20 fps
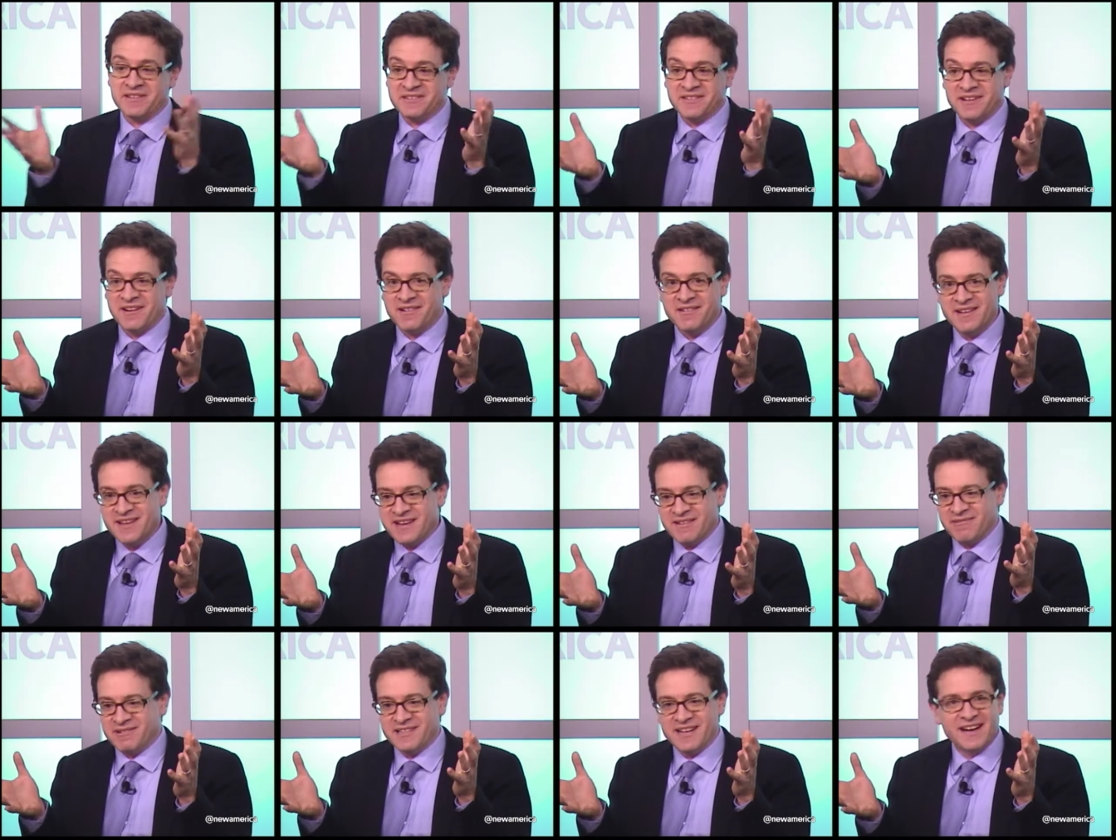So it
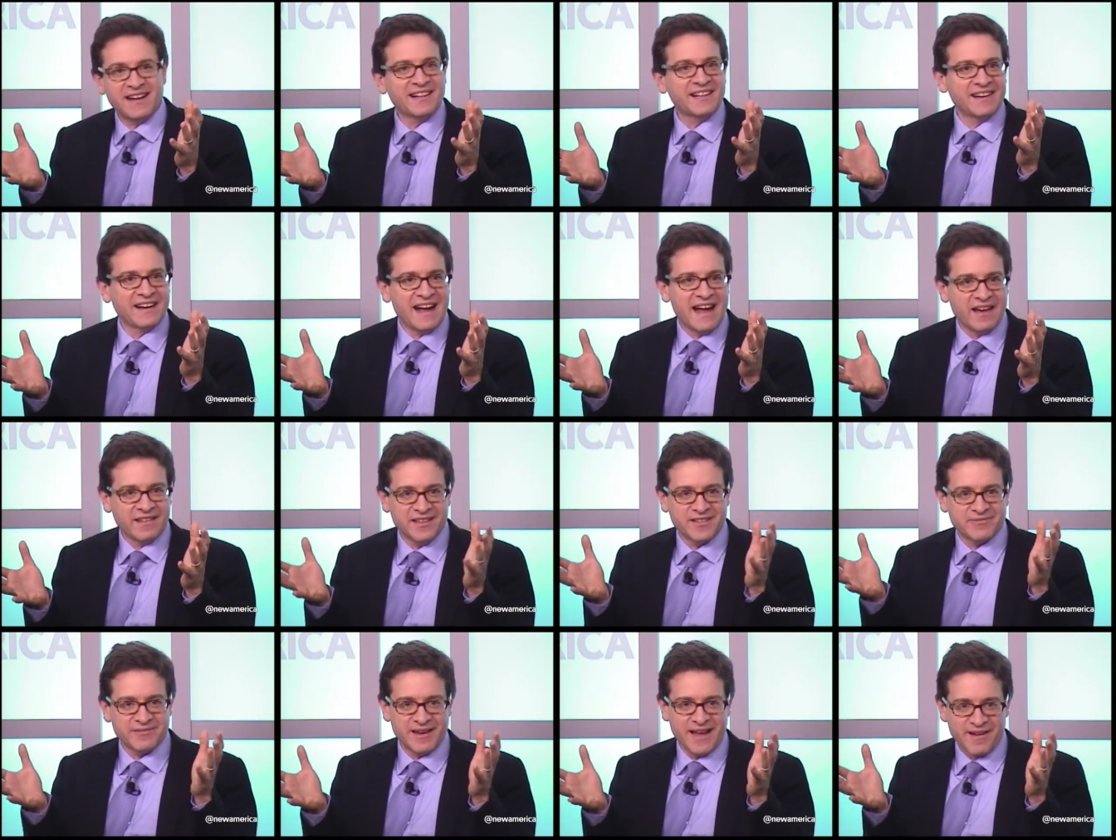was unclear how
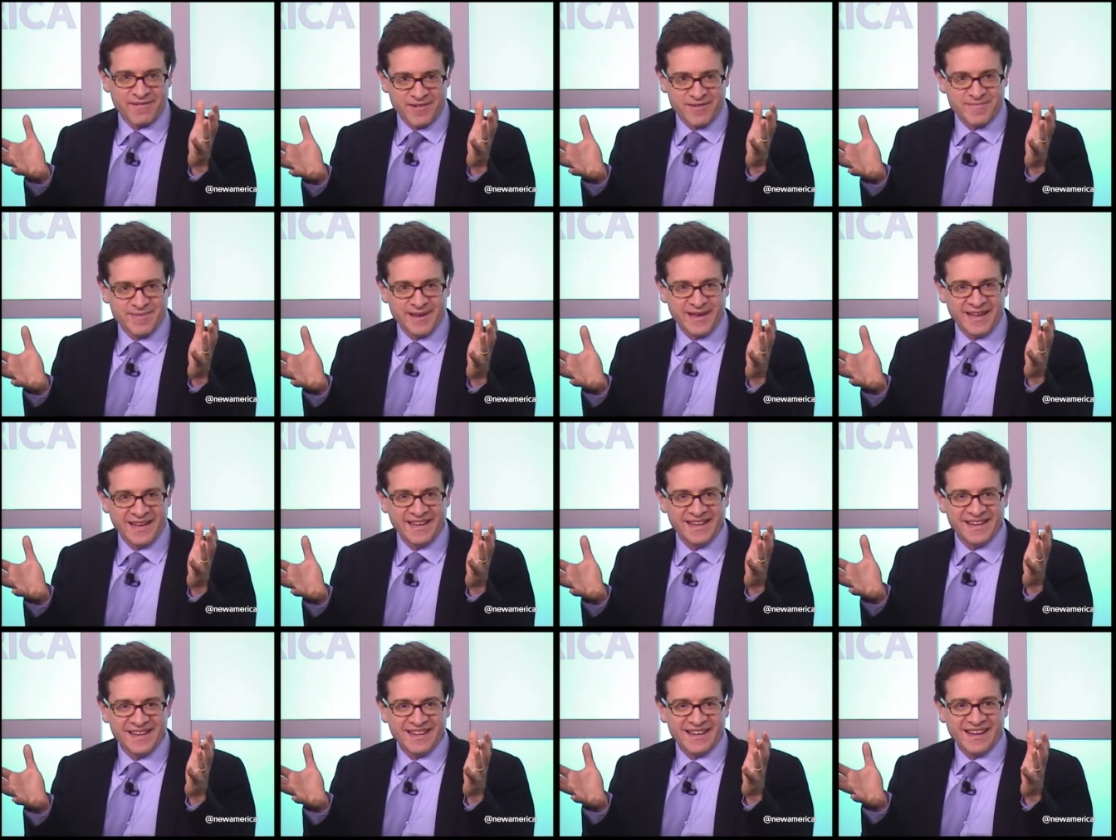this would ever
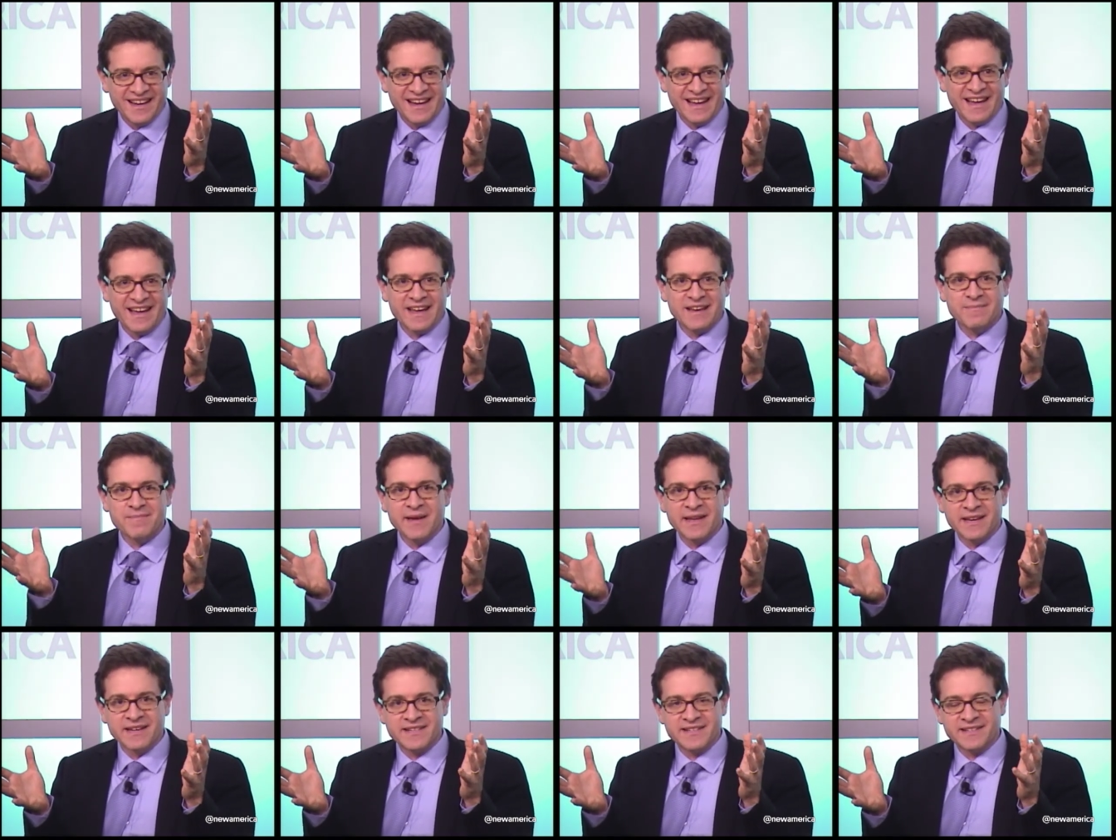be
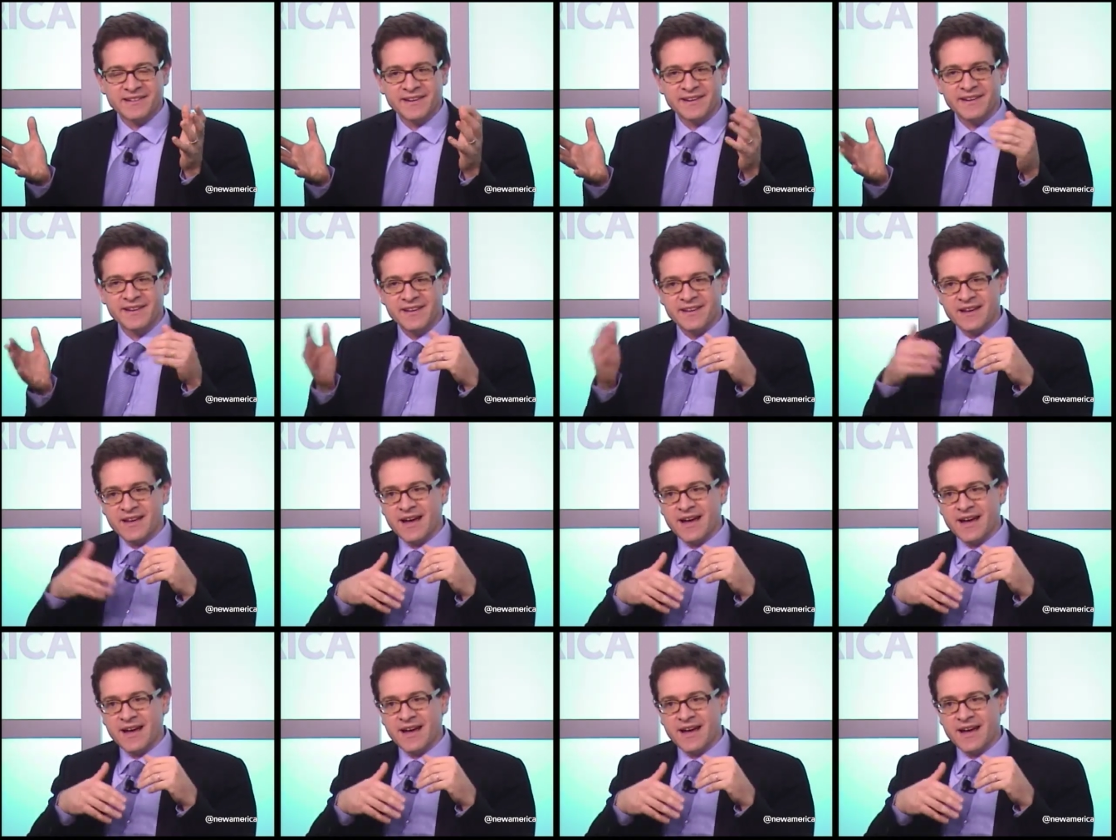administered.